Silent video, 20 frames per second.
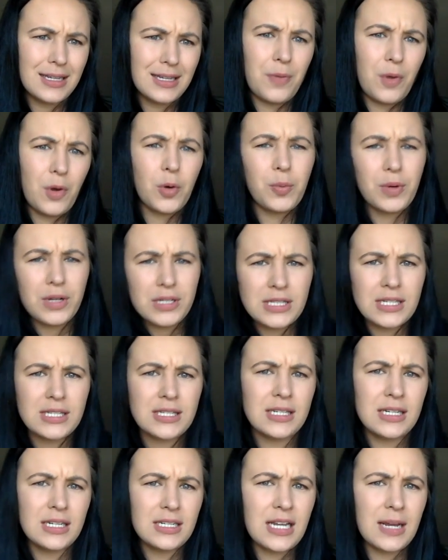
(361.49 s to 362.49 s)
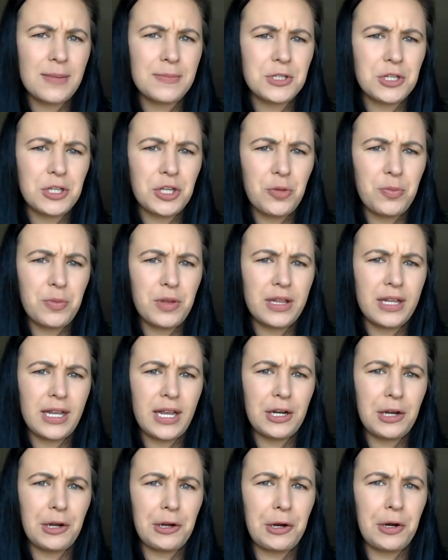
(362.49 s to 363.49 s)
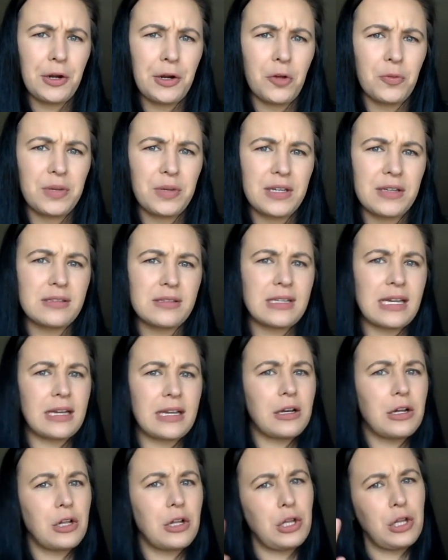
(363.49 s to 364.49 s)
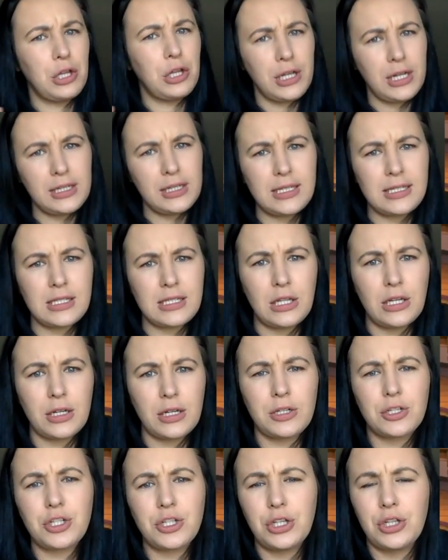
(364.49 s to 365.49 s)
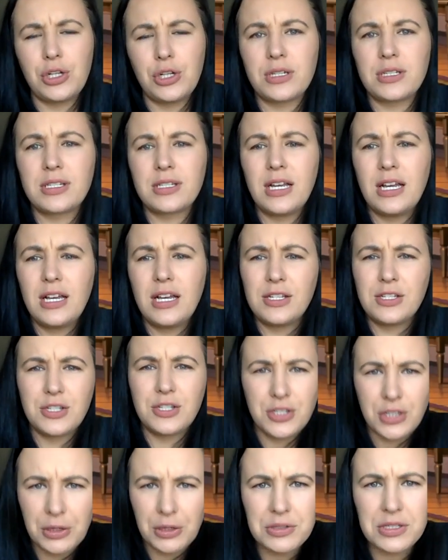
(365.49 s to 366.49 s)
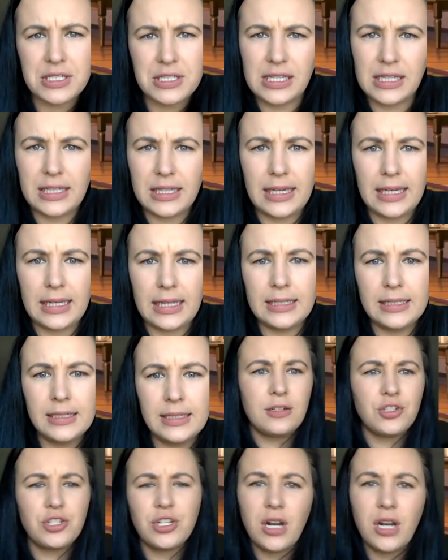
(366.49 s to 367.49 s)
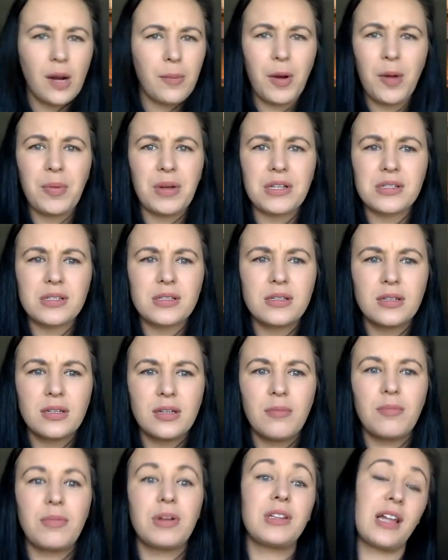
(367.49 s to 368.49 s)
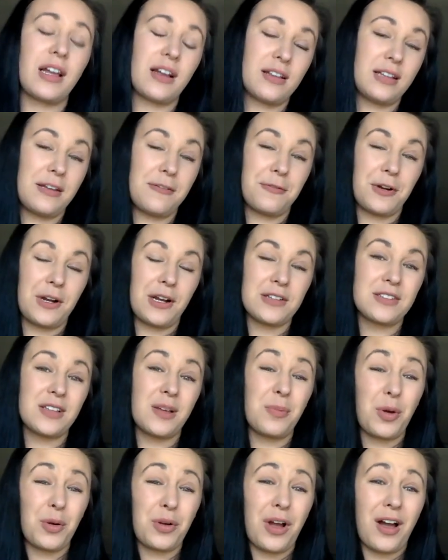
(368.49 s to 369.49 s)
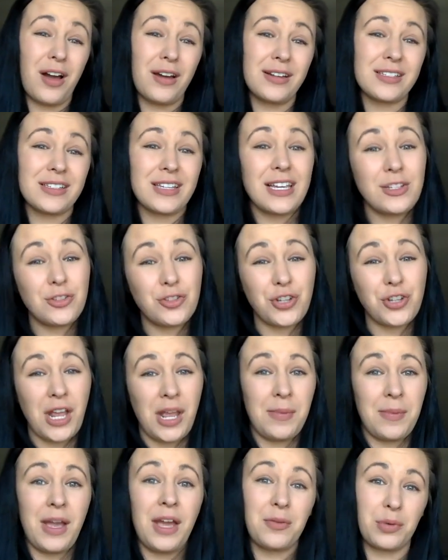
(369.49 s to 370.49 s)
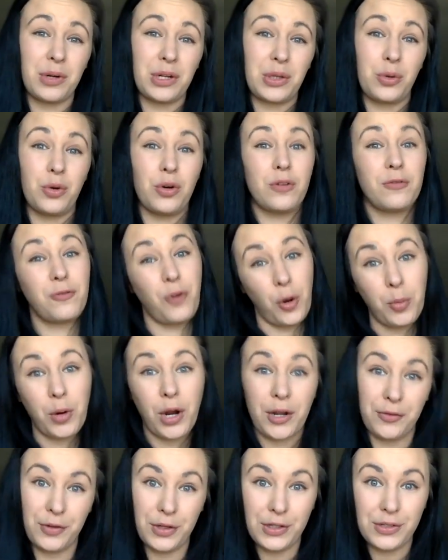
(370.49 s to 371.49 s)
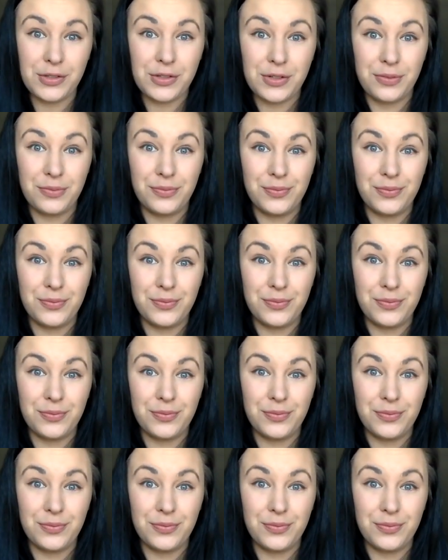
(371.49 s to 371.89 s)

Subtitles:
Or was this an attempt to humiliate our girl? Because, like, look at this look. She looks so sneaky. She did it on purpose. But luckily for us, Pocahontas eats shame and ridicule for breakfast.